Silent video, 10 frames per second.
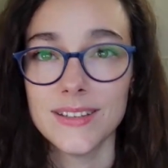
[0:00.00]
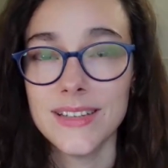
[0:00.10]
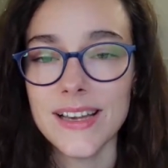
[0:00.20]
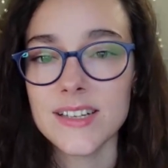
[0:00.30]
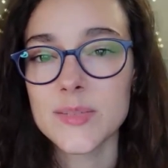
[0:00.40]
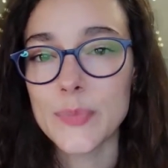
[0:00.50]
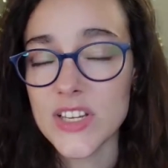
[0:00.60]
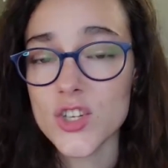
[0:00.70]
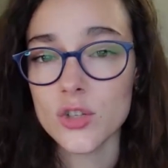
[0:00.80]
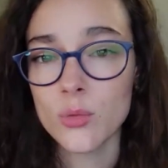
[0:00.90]
They are
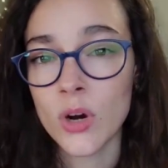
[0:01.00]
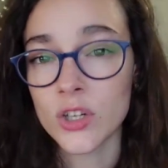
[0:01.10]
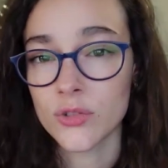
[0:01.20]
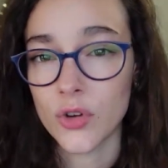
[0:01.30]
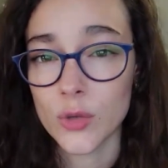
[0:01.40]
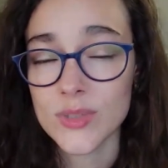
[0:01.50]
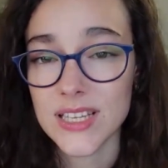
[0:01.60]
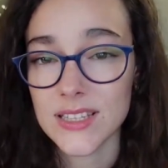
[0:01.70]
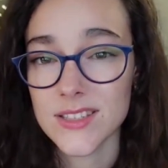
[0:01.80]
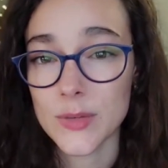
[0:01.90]
special word
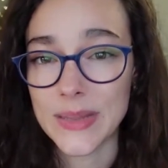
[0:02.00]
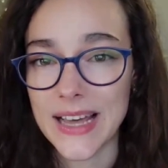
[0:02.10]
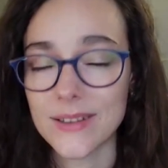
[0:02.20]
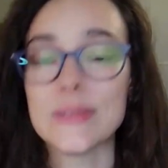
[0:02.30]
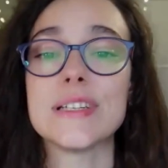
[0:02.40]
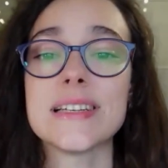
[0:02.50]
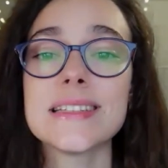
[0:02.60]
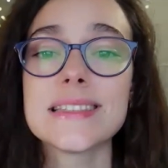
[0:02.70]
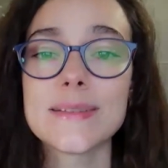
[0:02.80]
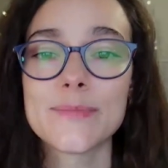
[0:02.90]
forms in some
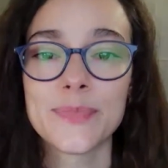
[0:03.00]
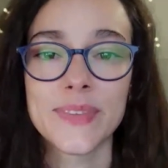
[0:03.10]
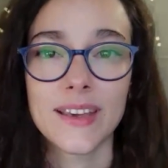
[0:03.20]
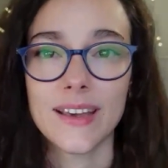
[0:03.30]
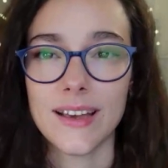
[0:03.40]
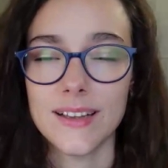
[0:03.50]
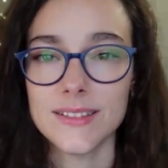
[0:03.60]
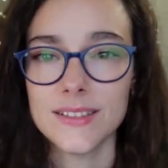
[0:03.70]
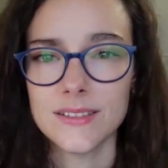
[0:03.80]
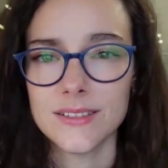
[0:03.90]
languages,
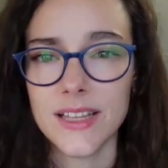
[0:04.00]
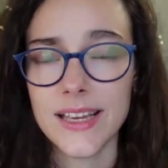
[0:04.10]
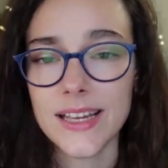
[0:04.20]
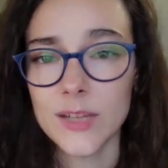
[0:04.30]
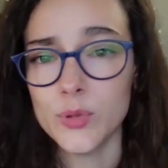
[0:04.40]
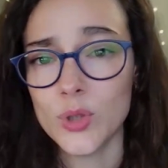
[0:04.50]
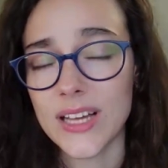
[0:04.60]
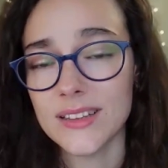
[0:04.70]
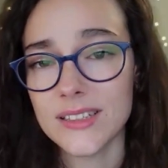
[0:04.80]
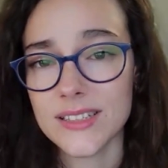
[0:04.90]
and they help
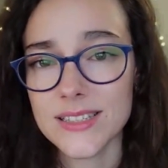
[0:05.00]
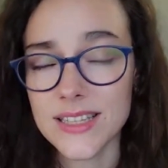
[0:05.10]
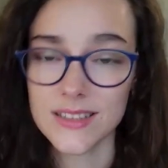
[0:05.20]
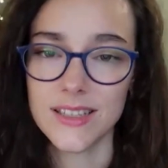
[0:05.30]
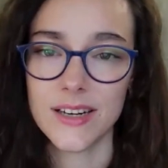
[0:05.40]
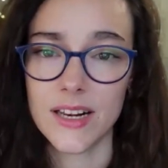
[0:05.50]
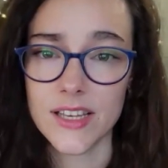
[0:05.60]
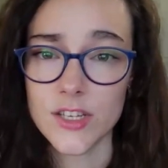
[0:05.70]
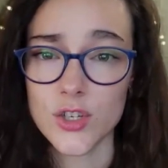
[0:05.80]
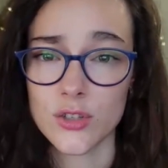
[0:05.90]
to understand the
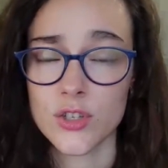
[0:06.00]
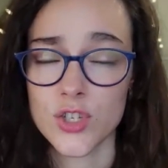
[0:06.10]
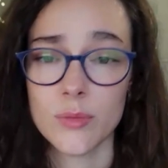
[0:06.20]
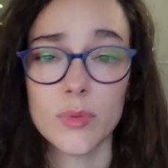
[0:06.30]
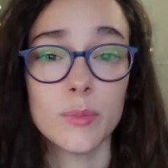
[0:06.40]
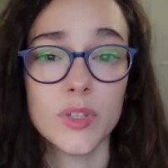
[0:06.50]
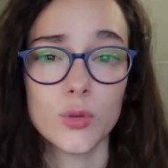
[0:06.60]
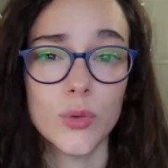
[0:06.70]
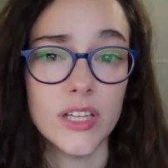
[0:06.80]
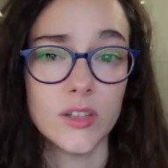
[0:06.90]
relationship
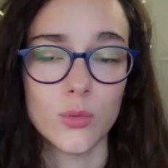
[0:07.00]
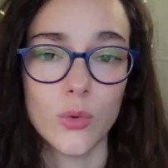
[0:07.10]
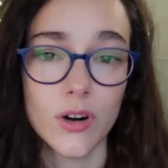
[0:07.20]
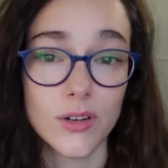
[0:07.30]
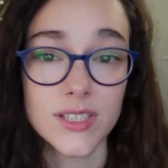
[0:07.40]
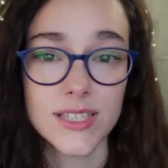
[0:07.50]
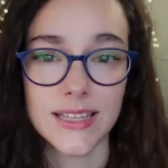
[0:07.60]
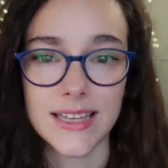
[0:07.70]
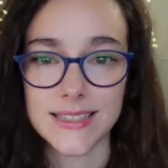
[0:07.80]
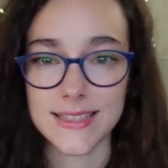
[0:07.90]
between words
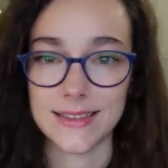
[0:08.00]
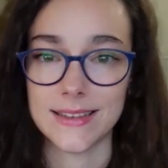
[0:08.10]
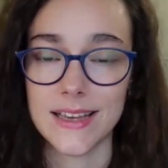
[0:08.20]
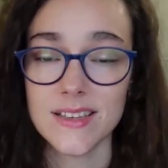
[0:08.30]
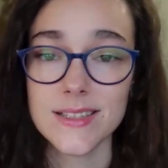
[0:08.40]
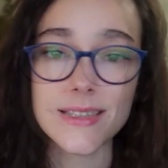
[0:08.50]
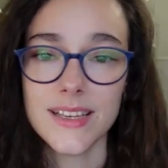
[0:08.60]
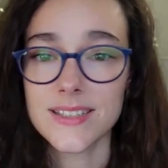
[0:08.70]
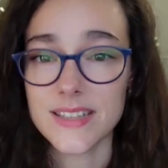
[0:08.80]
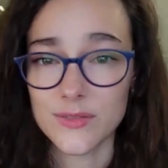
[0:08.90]
in a sentence, and
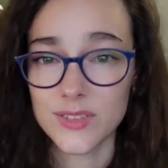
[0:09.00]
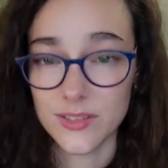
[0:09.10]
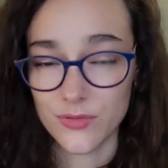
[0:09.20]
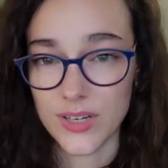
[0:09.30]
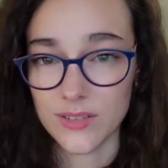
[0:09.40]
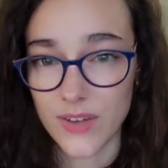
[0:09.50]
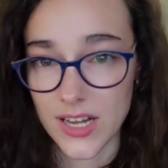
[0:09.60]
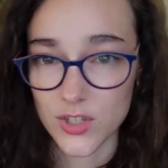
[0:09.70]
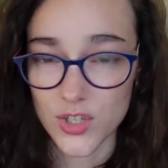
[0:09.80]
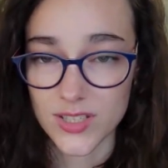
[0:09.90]
they serve different
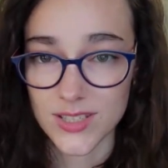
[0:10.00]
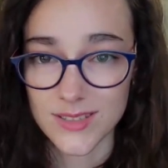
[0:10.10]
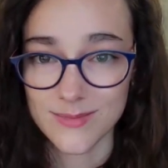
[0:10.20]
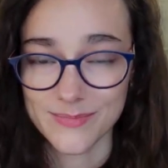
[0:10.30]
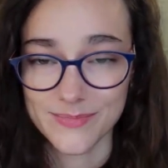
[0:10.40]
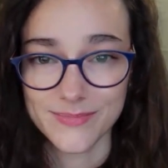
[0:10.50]
functions.